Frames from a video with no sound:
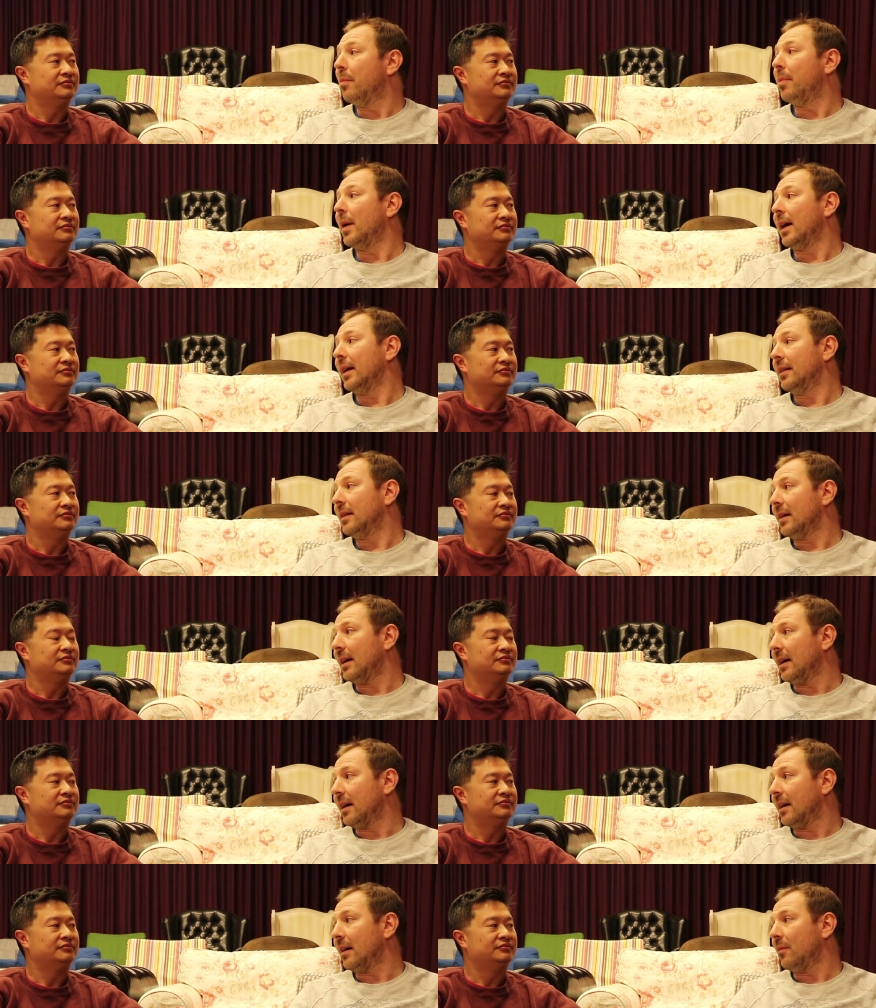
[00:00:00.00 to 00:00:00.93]
Speaker 1: but
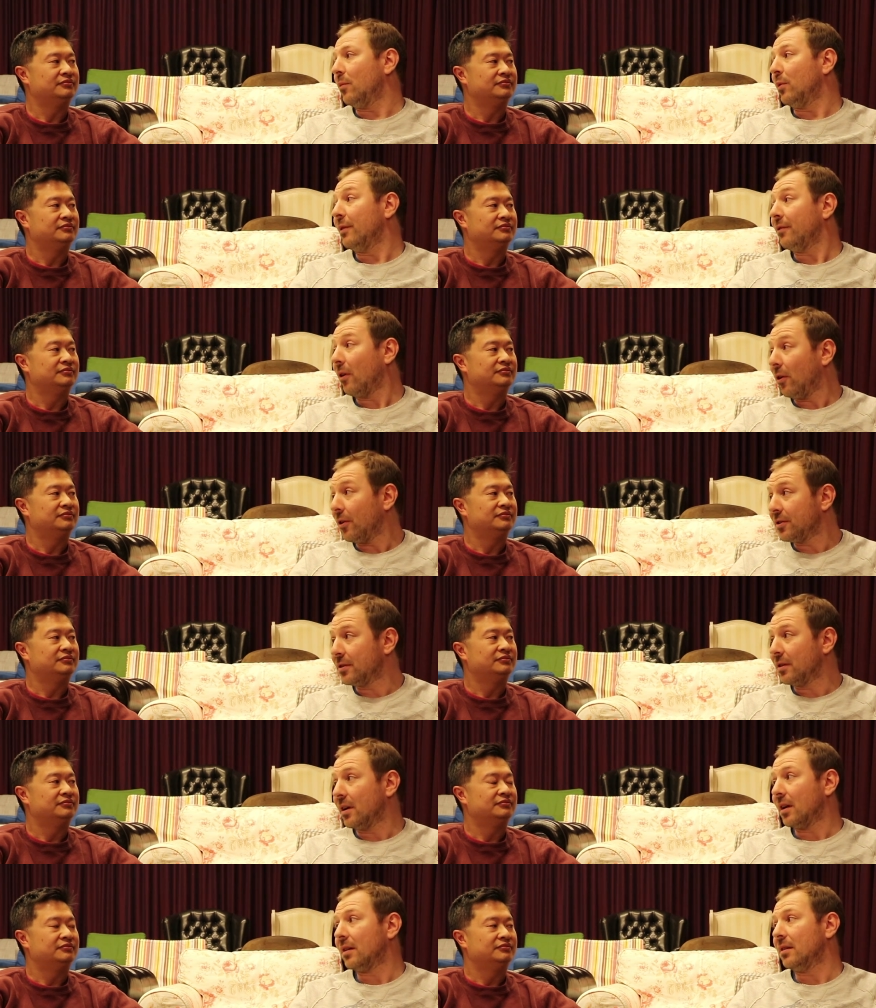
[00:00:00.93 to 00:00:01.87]
um, we've also
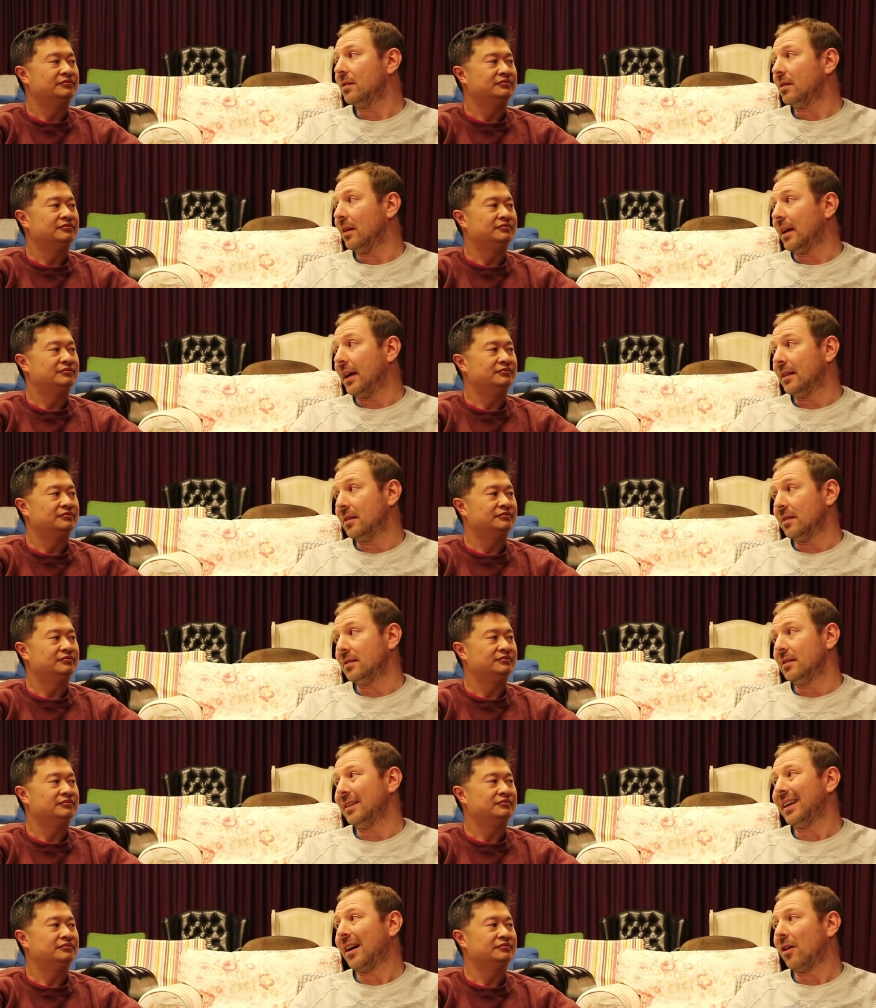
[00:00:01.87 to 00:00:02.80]
gotten the
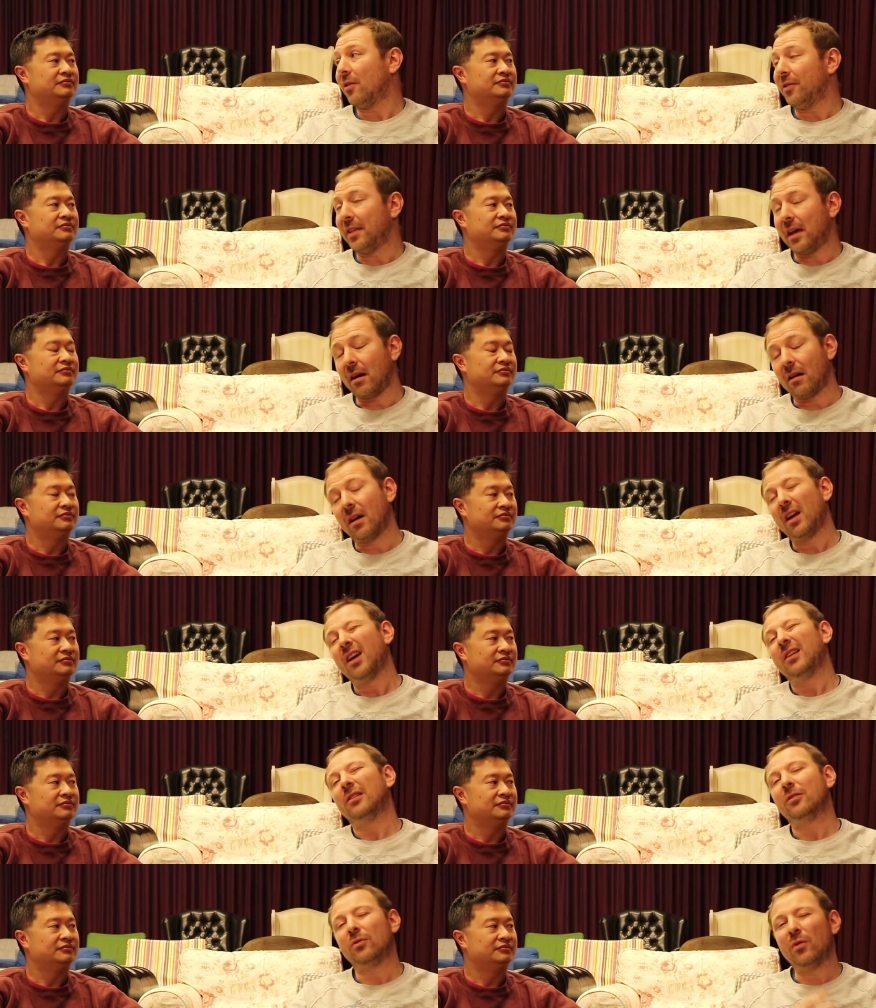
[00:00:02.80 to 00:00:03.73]
latency down there
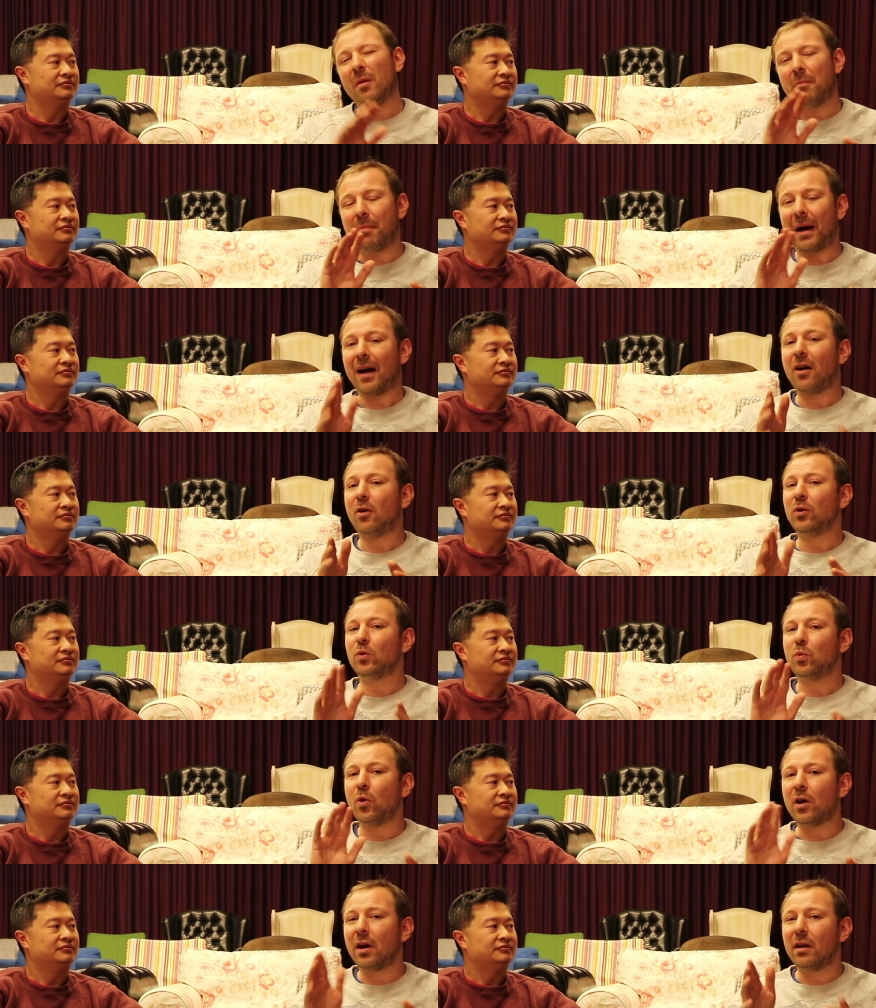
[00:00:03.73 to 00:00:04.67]
to about
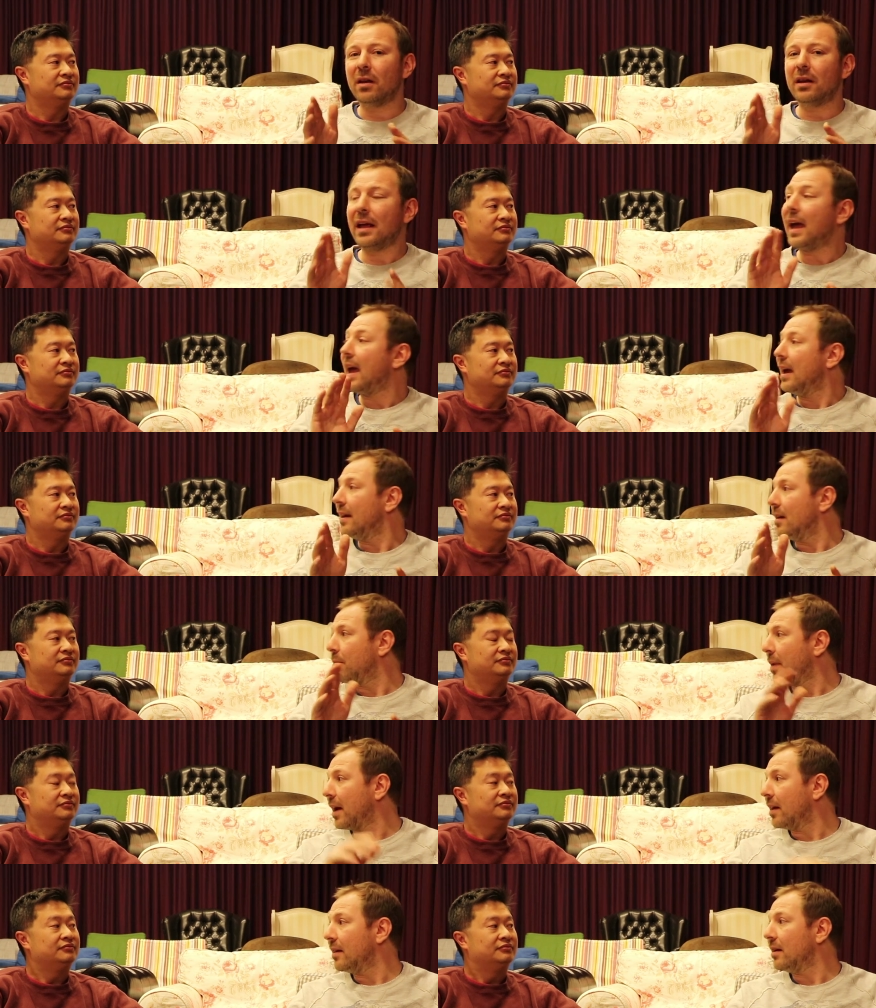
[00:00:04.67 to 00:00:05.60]
one day,
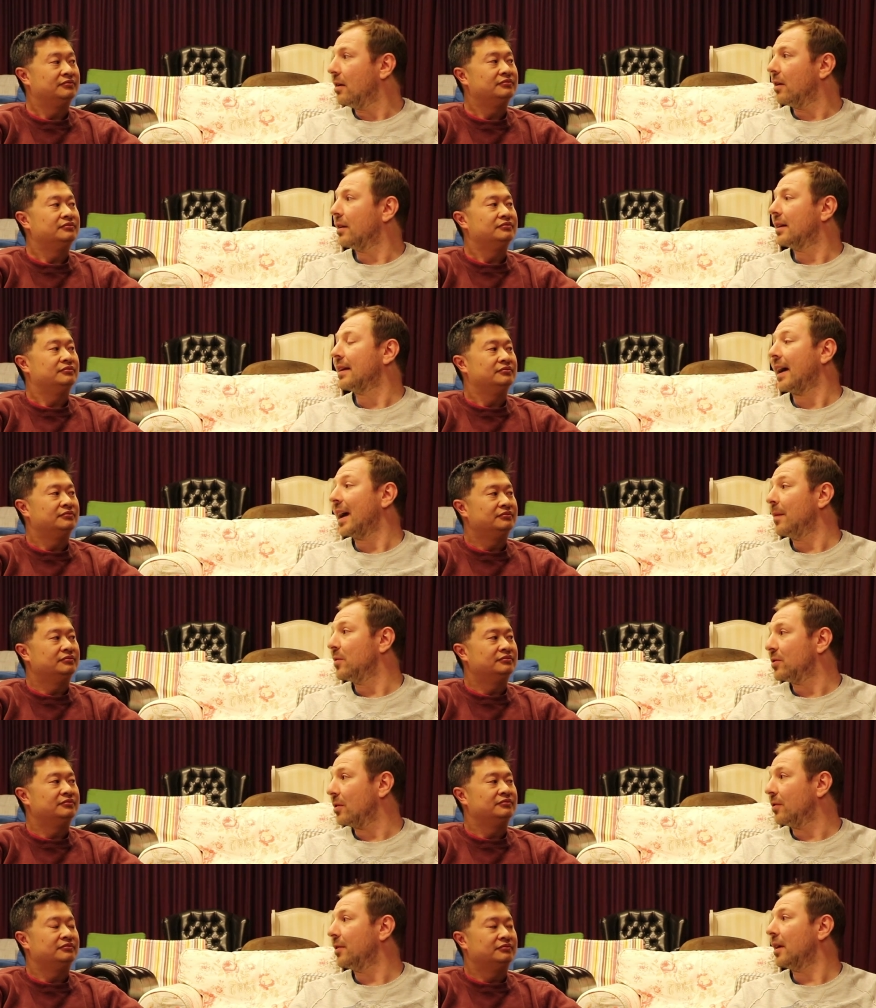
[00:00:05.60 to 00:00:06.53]
depending on the time
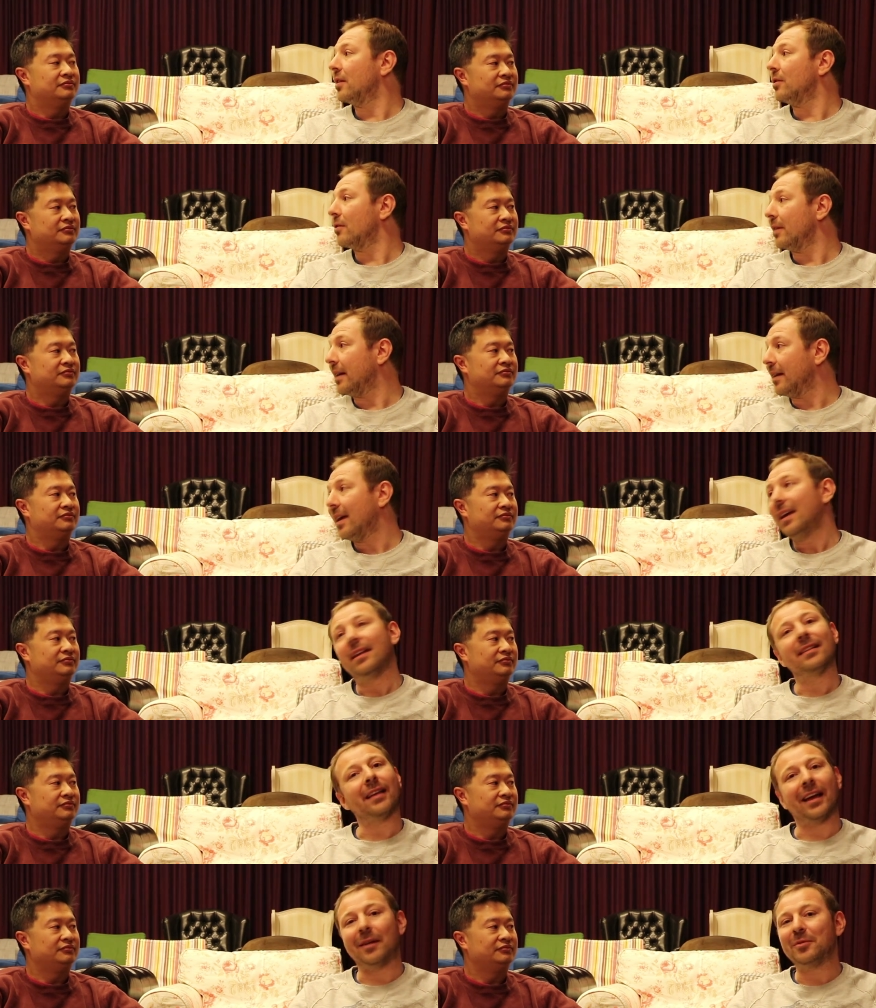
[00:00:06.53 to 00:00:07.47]
zone that you're in.
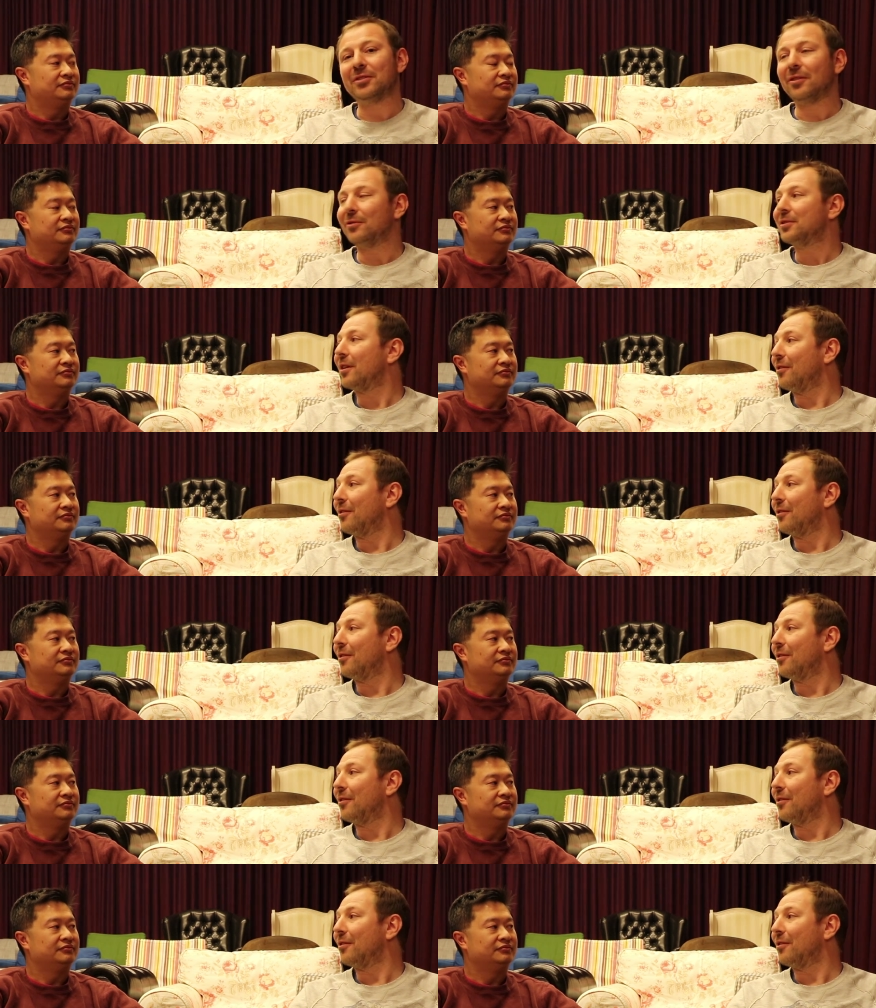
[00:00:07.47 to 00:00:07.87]
Time zones